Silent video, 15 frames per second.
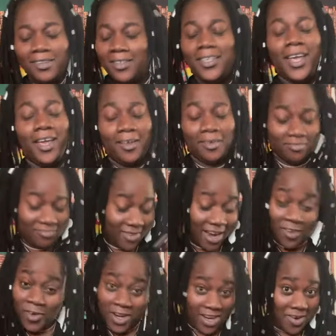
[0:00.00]
Yeah, I
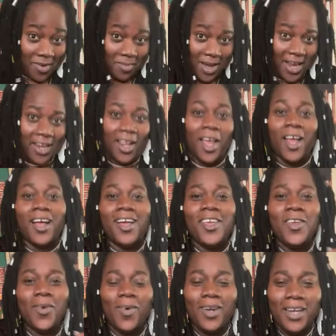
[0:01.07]
really don't mind.
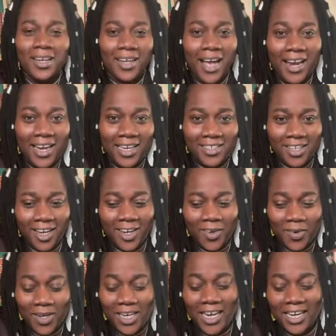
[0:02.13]
You, Kadijah,
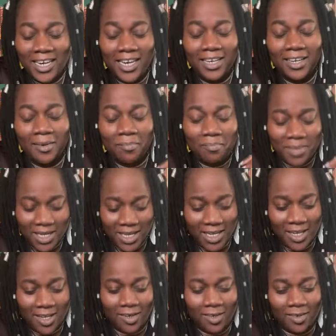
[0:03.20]
you needed
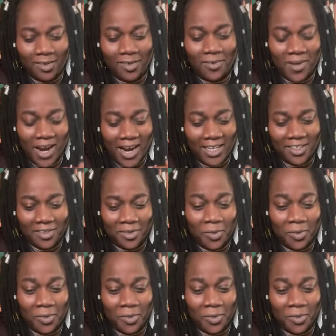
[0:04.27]
me, right?